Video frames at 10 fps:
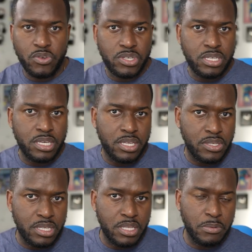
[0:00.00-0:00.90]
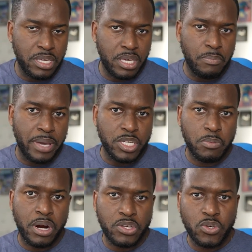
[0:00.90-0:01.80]
You see, you can see the Geekbench
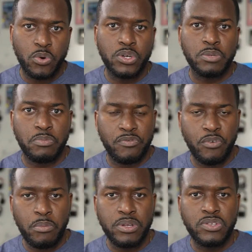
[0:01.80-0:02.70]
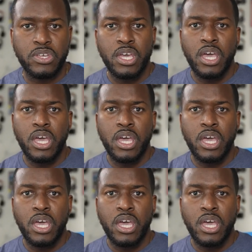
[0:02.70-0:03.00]
Mark scores and performance.